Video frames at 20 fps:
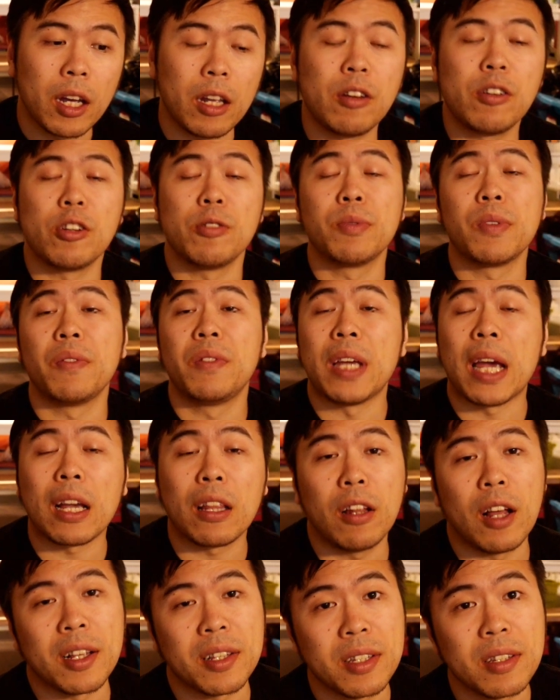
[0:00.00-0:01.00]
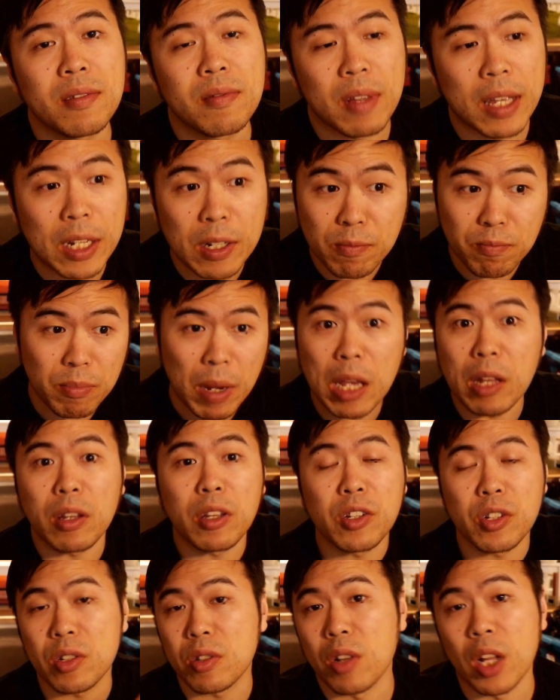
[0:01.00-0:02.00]
In terms of deck losses, they
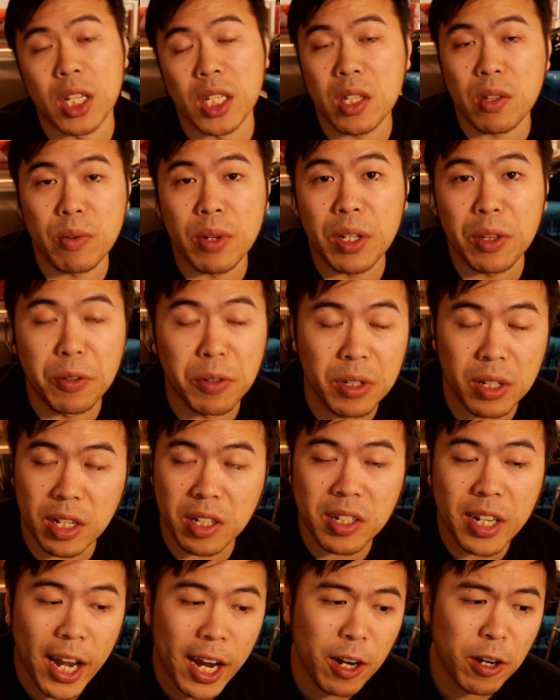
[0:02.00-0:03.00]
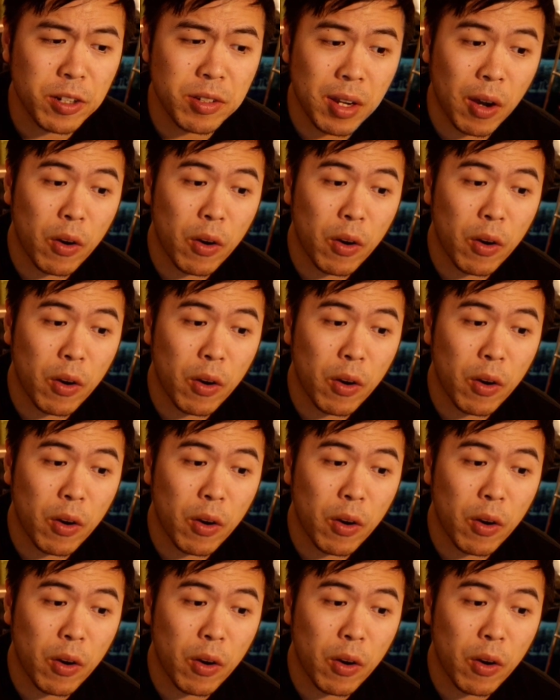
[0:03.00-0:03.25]
mainly just lost three Lunalight Tigers.